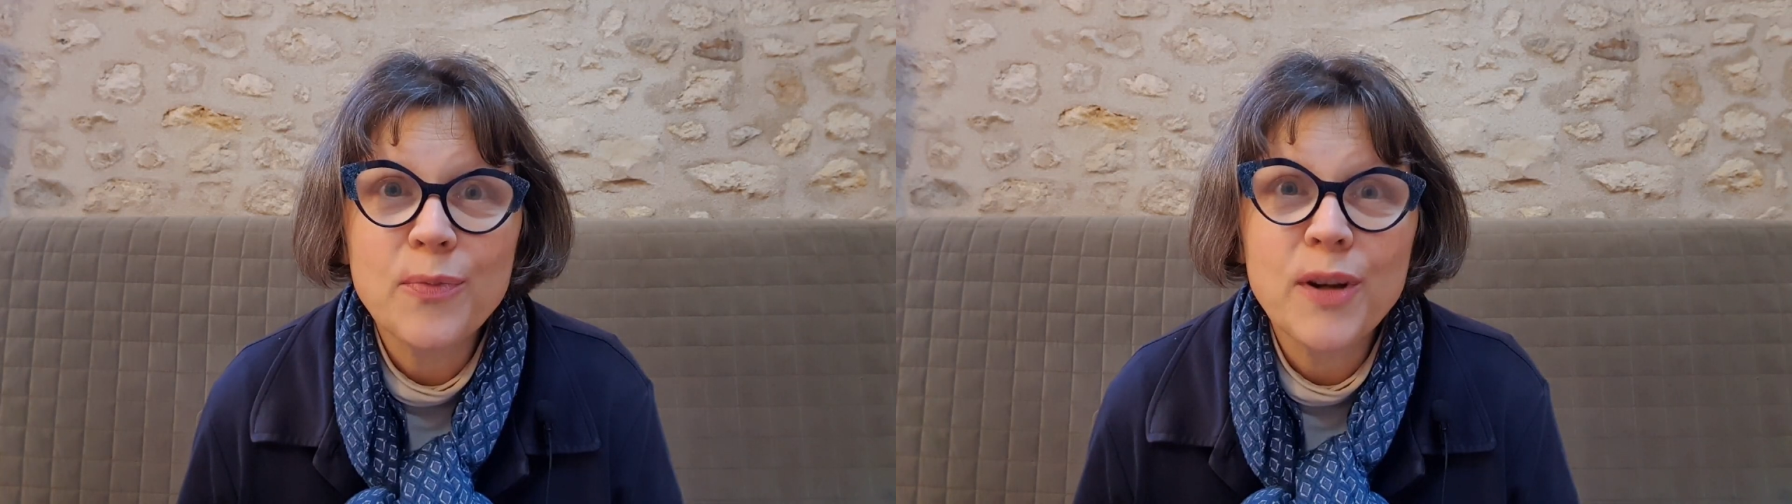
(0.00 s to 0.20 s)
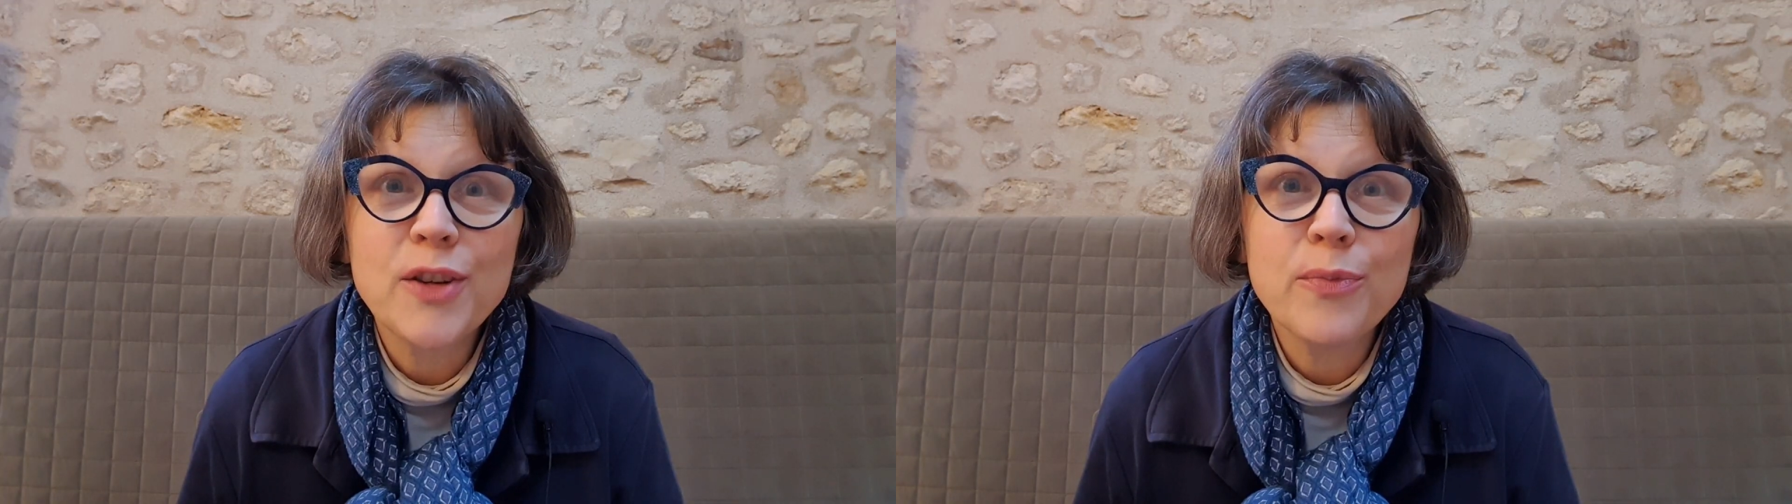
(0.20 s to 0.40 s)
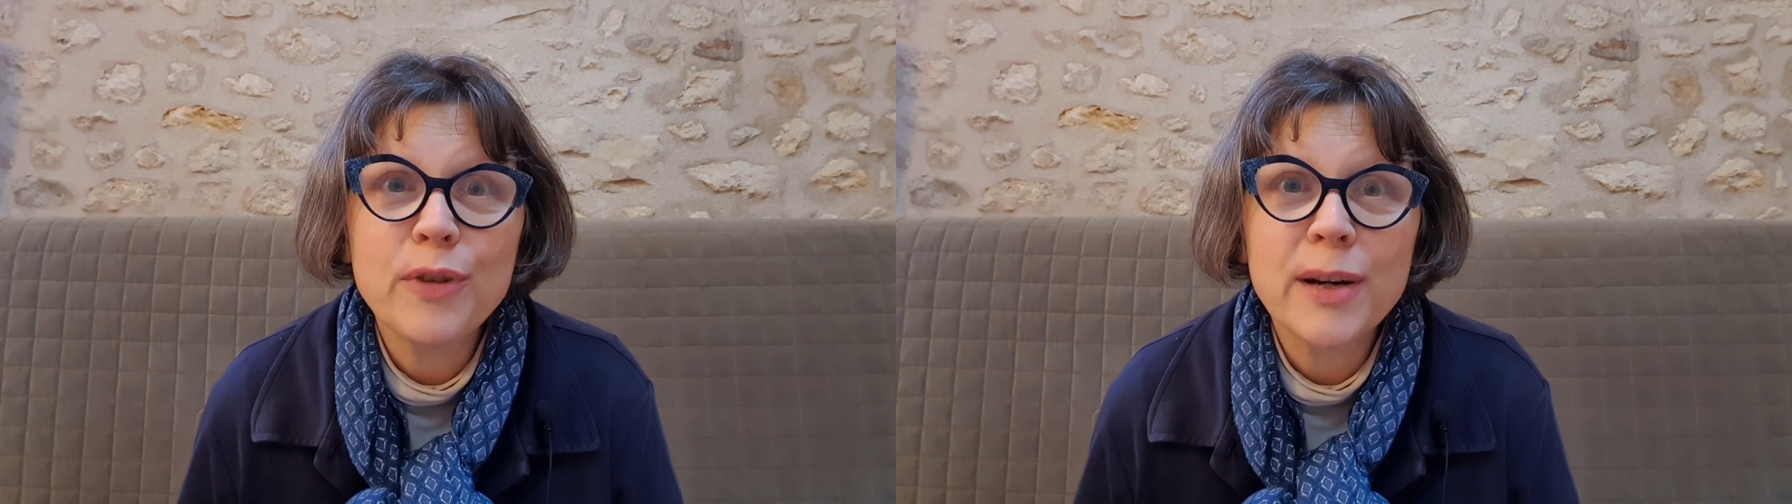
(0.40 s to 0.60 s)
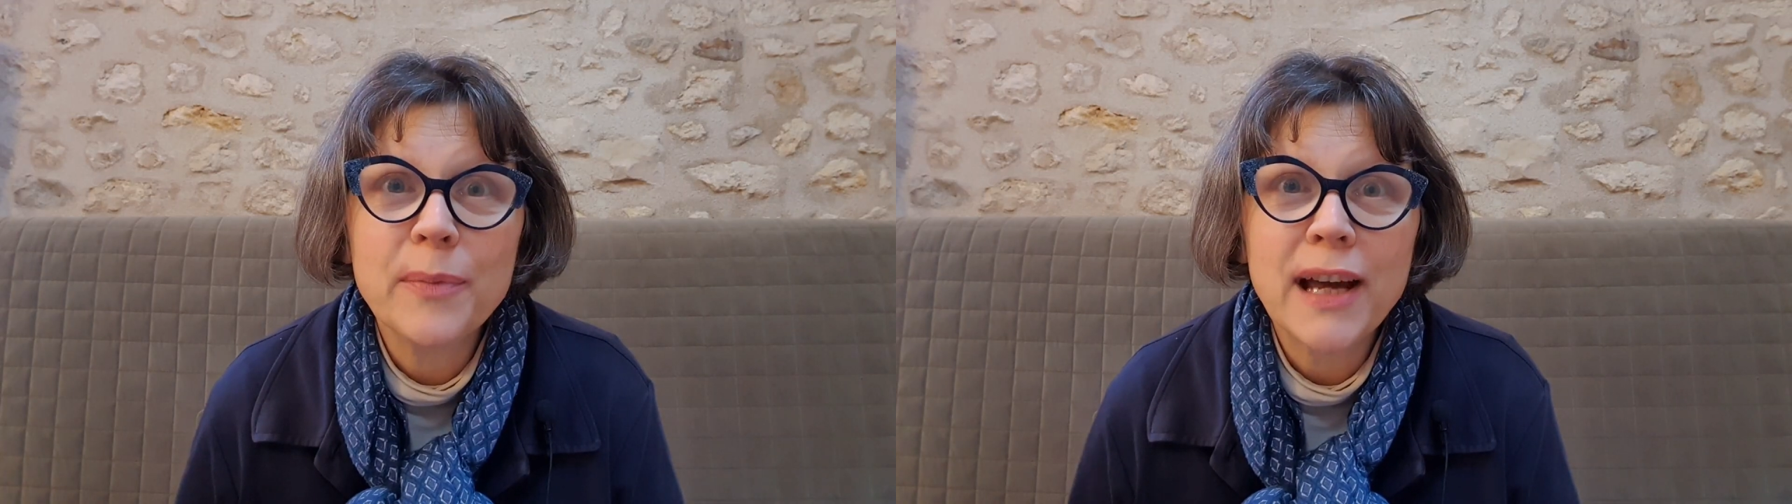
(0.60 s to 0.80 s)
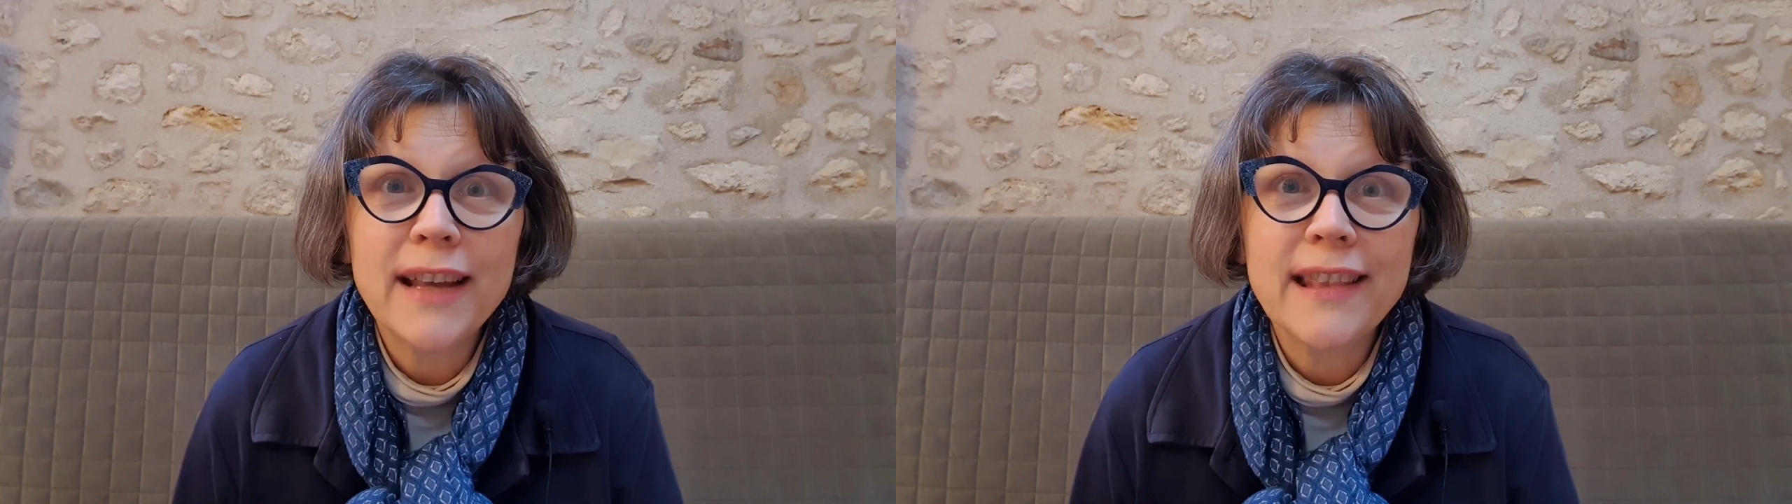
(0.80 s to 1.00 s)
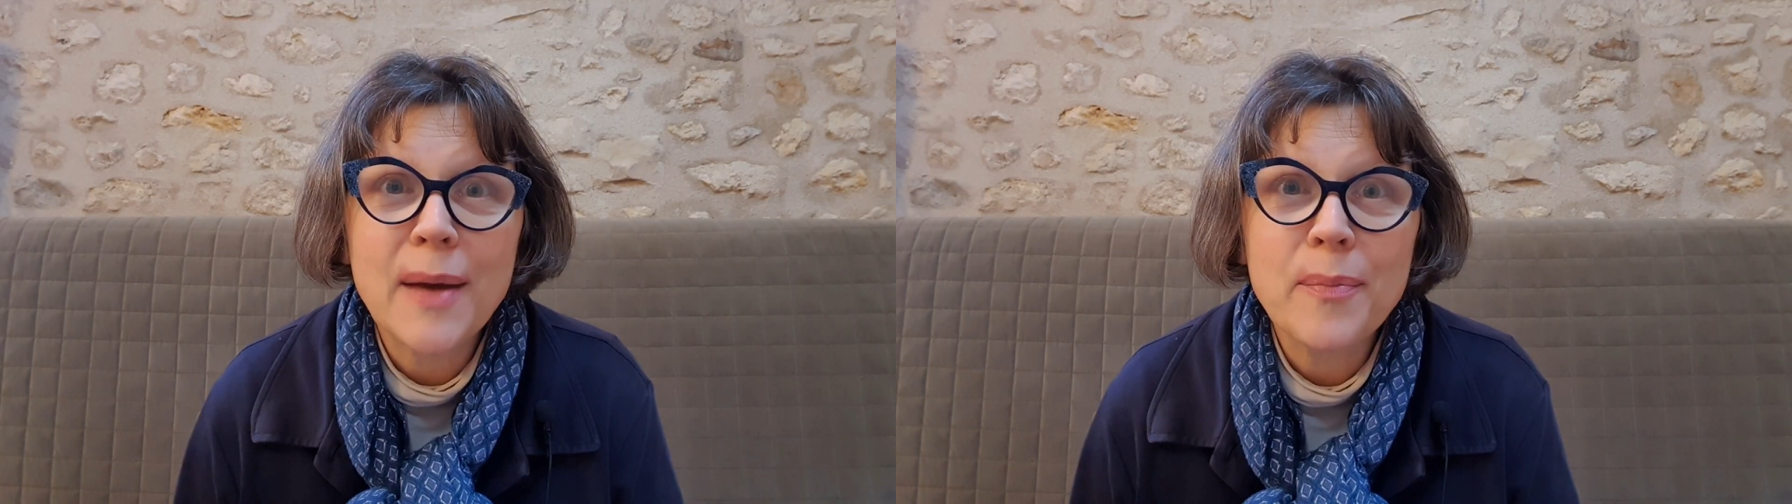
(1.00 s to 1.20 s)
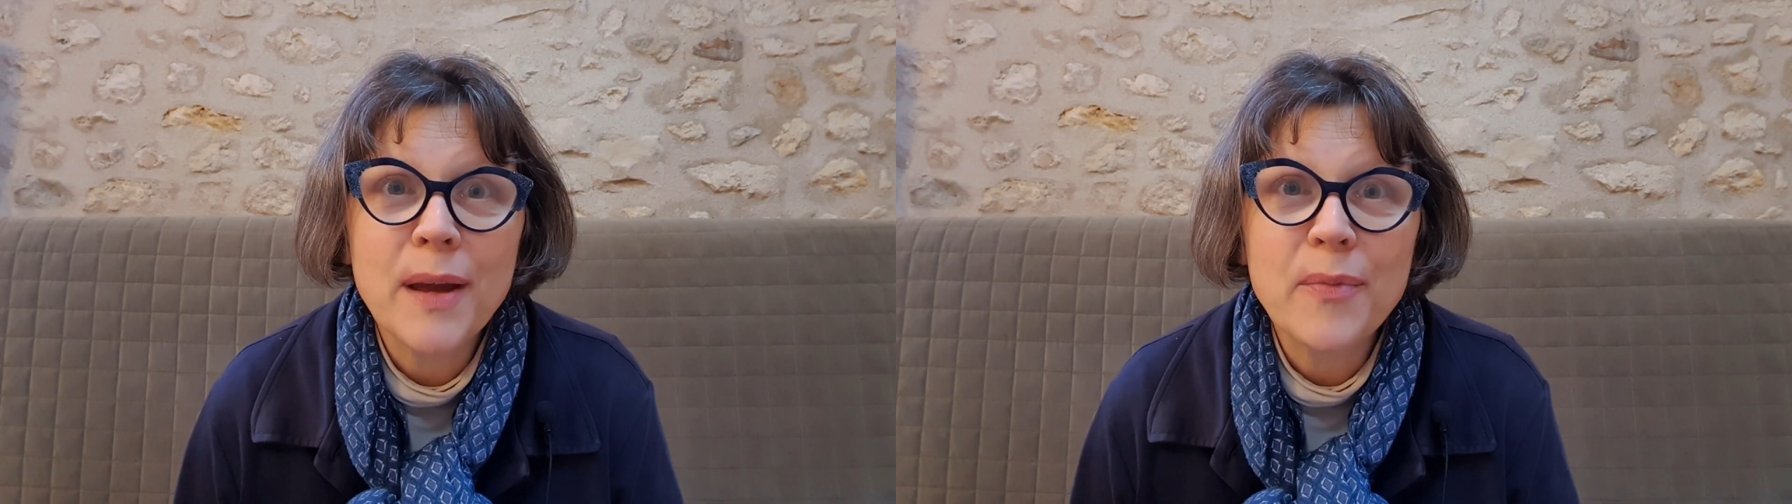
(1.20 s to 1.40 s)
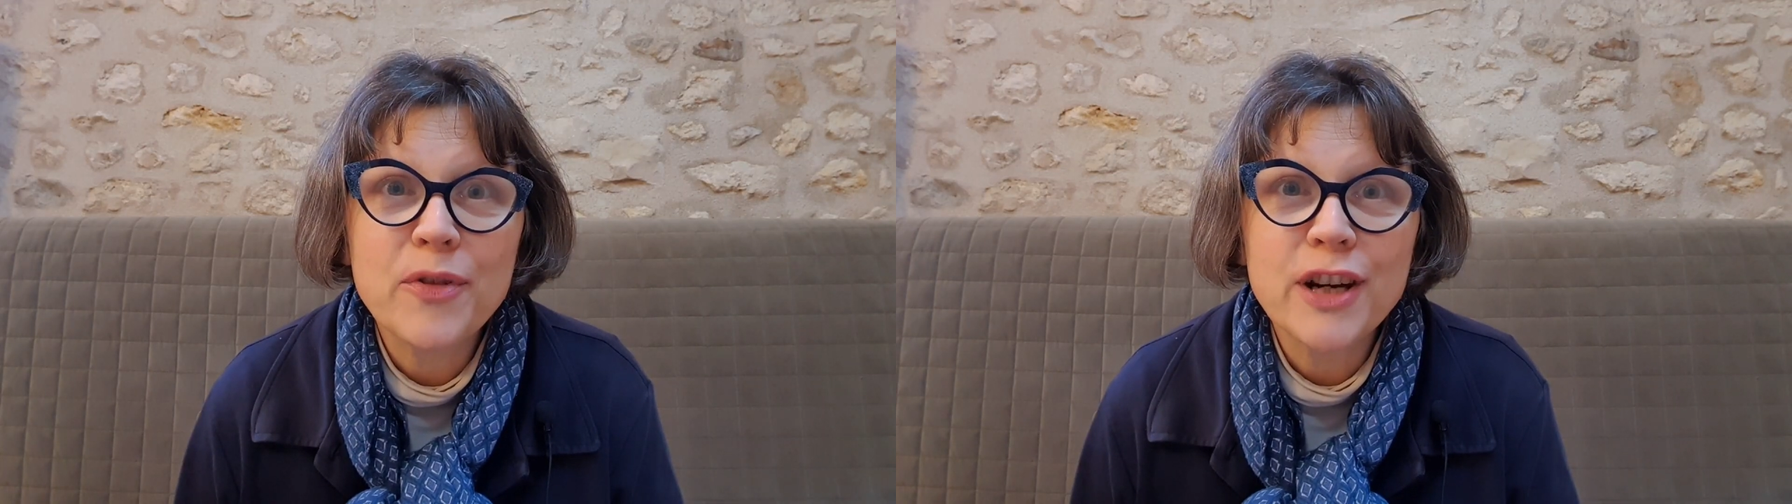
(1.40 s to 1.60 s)
when you bring back that
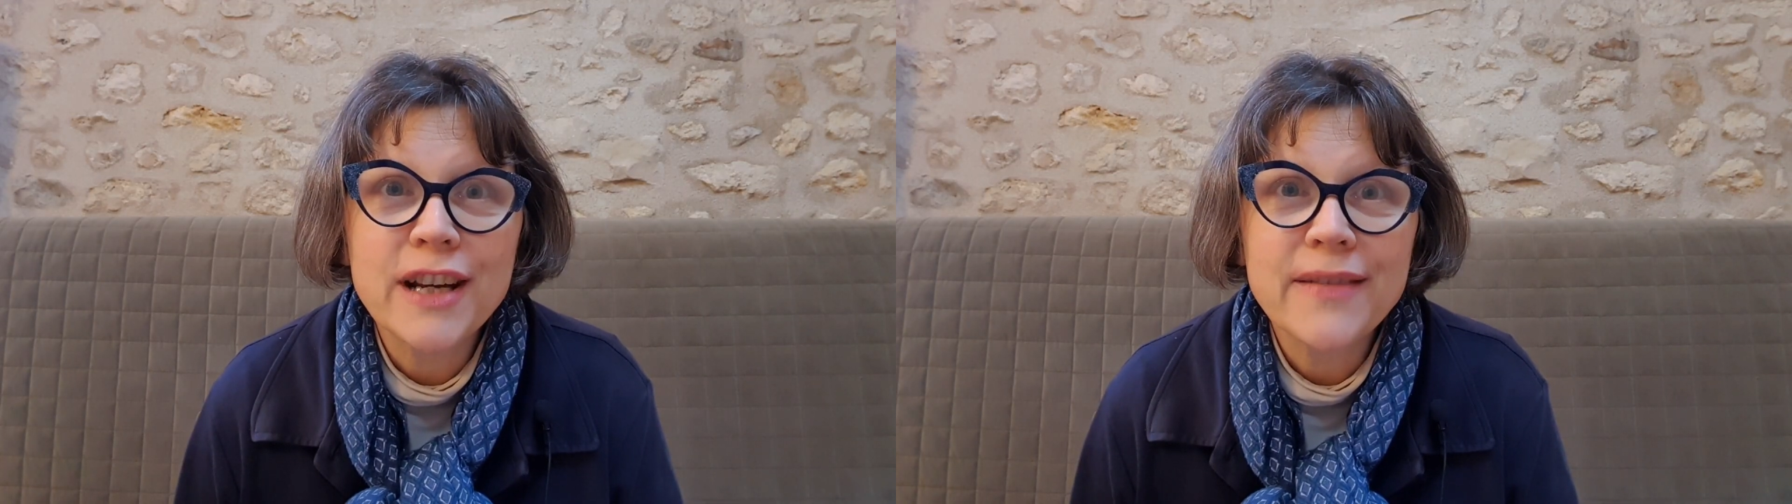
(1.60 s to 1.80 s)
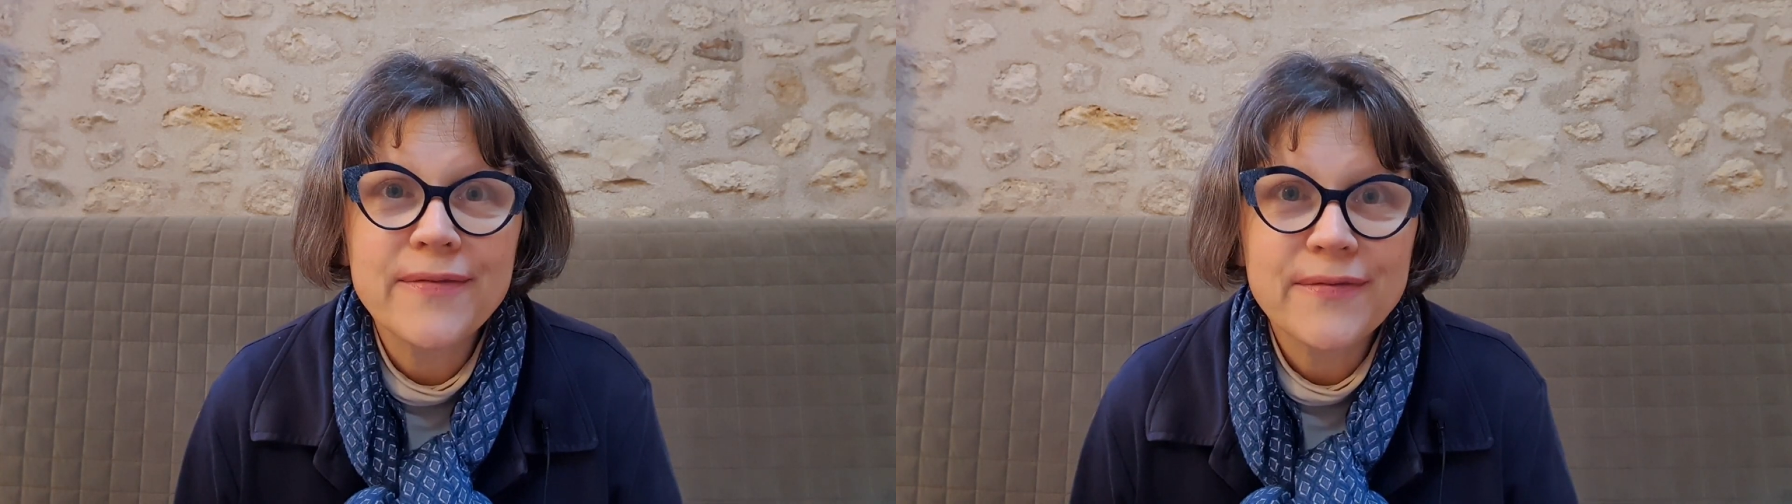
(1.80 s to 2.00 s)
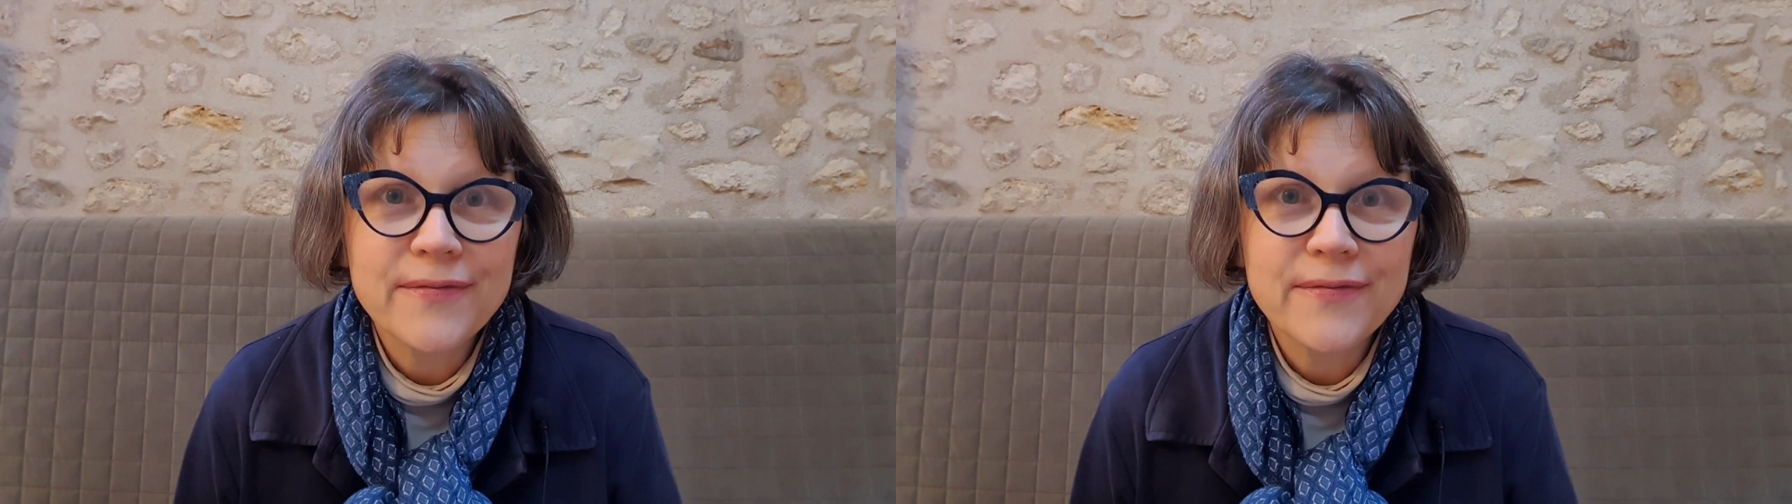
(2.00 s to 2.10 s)
memory.